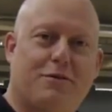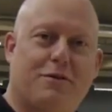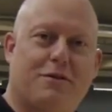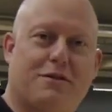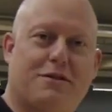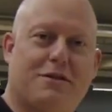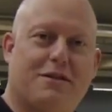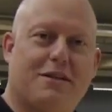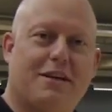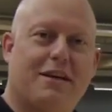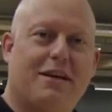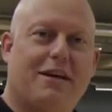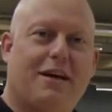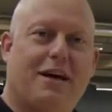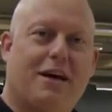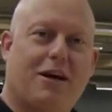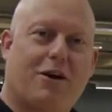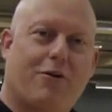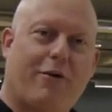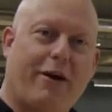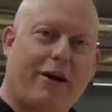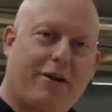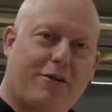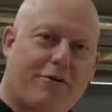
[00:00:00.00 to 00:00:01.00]
So it's a
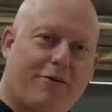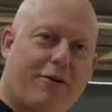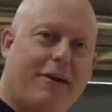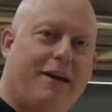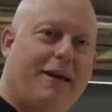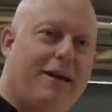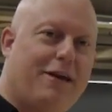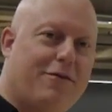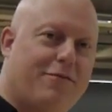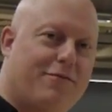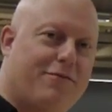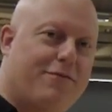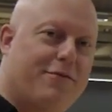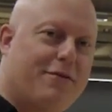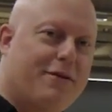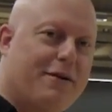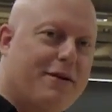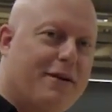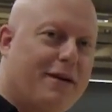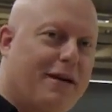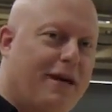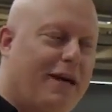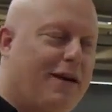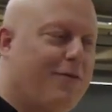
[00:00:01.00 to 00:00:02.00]
great relief,
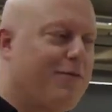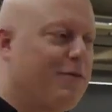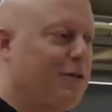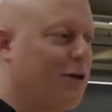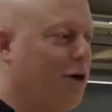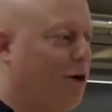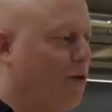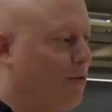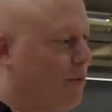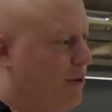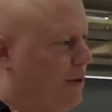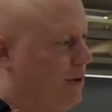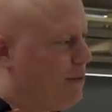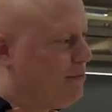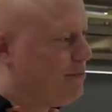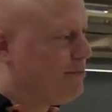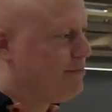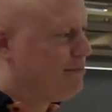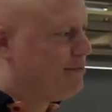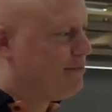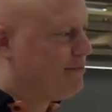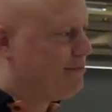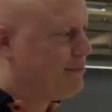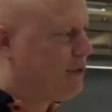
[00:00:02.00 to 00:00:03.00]
even though we
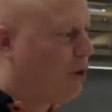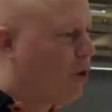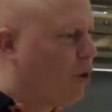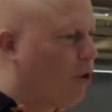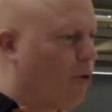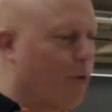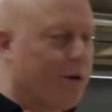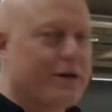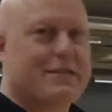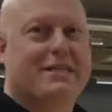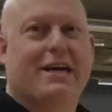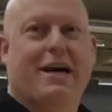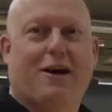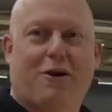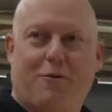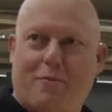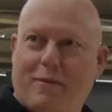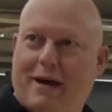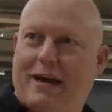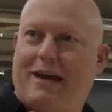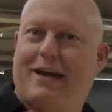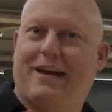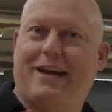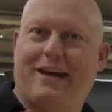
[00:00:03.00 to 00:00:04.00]
always kind
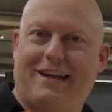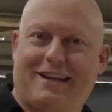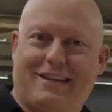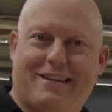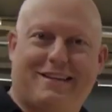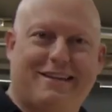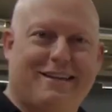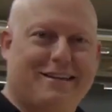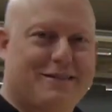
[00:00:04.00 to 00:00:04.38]
of make it.